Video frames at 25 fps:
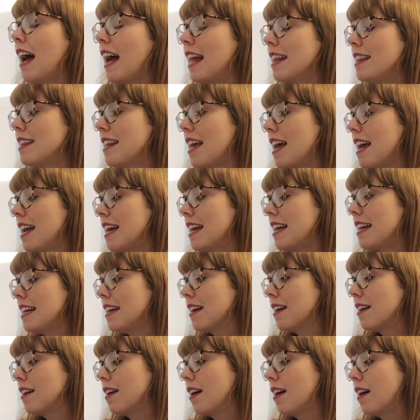And
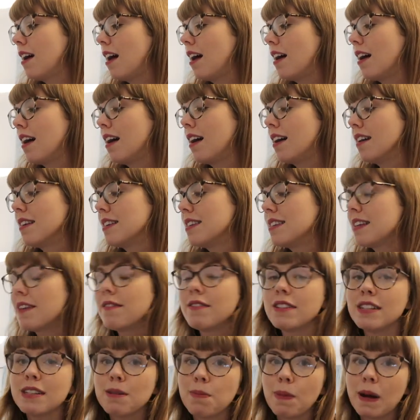they are
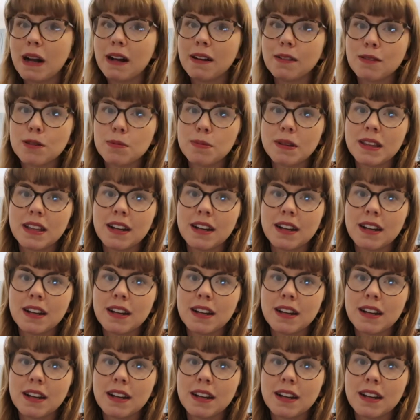£70,